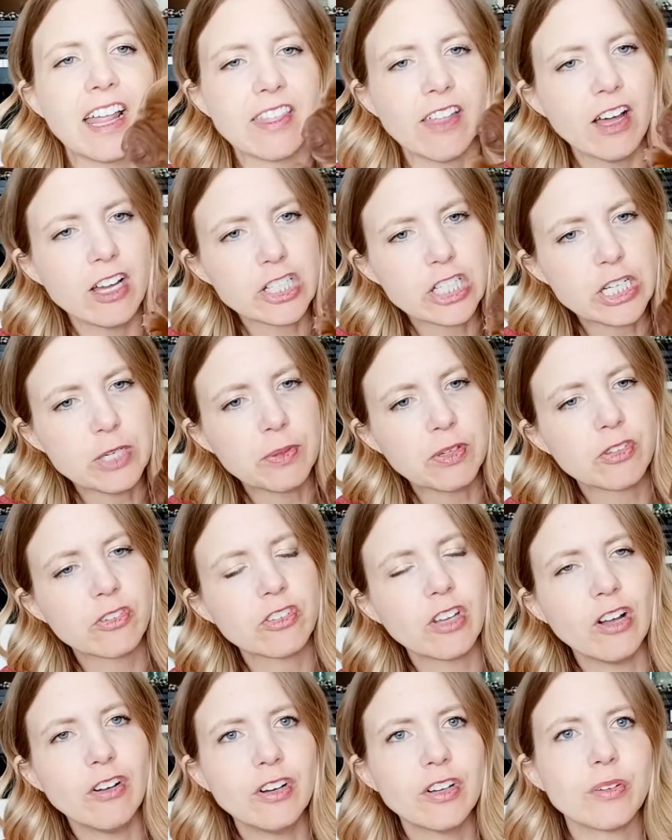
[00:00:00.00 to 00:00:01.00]
thought she was
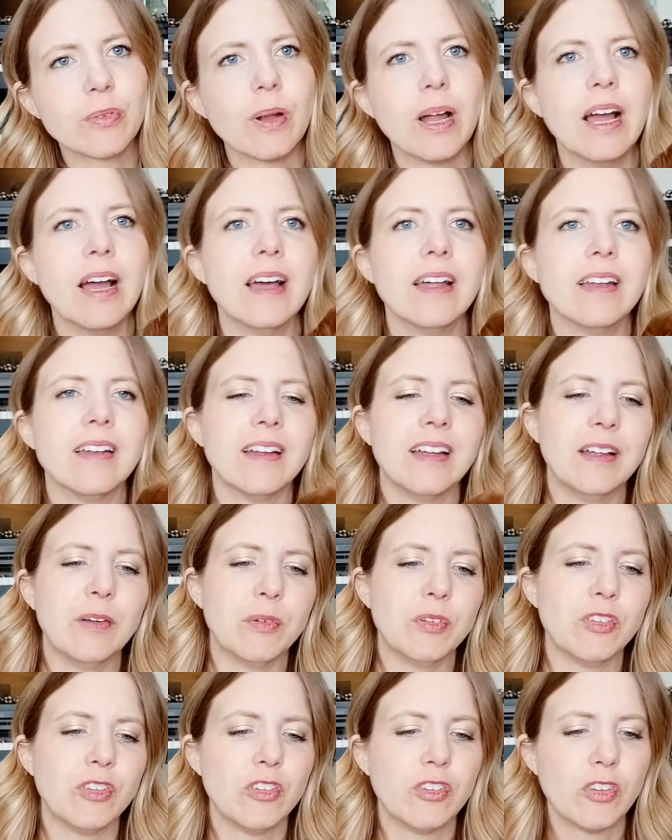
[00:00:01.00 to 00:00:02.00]
solid red.
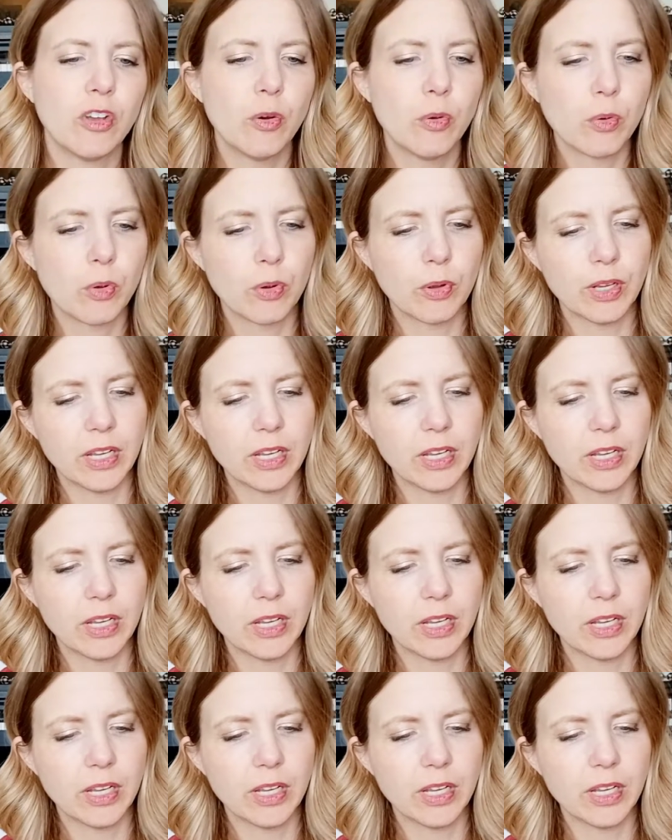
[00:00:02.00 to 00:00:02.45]
It's so